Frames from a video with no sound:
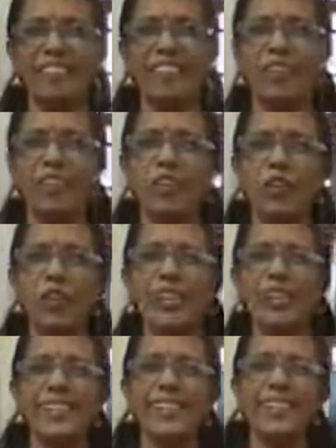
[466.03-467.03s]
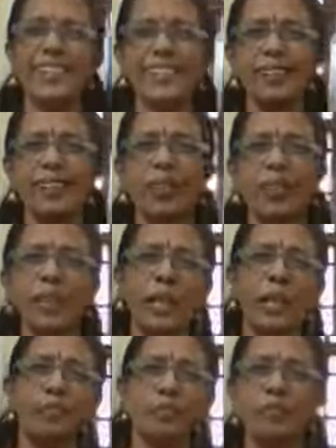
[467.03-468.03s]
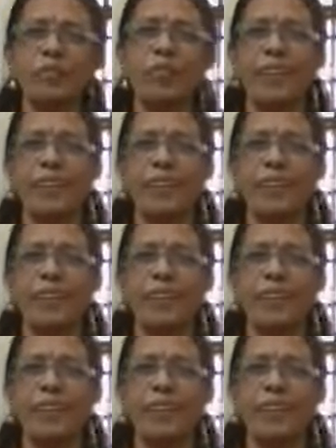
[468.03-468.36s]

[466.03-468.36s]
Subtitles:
We have already discussed 4 types of